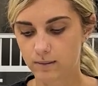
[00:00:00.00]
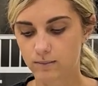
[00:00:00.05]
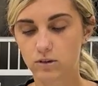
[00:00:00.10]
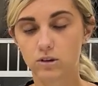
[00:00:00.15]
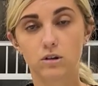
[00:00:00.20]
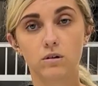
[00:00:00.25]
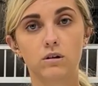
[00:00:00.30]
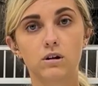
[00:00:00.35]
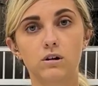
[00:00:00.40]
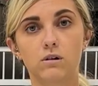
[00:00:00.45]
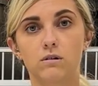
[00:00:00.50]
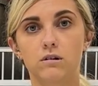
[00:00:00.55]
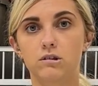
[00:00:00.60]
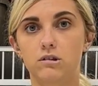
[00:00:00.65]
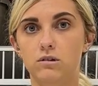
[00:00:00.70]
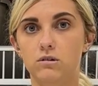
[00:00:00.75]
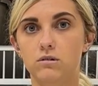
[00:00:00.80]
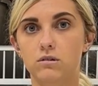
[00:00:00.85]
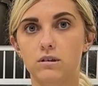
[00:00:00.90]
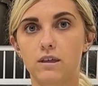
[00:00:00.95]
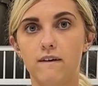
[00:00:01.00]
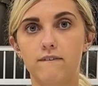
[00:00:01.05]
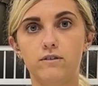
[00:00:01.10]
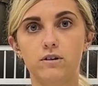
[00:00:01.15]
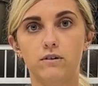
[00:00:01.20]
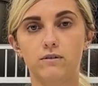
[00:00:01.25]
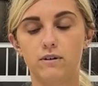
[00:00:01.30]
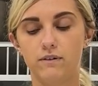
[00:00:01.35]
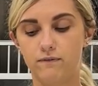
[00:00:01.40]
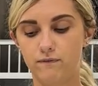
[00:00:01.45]
So you can always use
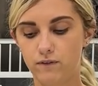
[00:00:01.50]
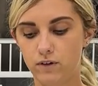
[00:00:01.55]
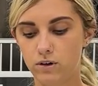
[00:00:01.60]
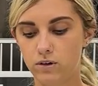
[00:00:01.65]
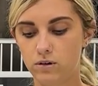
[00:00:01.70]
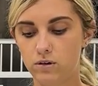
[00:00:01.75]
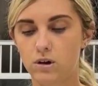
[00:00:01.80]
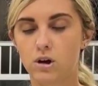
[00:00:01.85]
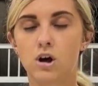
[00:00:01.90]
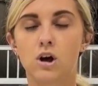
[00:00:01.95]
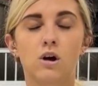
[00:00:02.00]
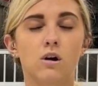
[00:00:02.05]
leftover food,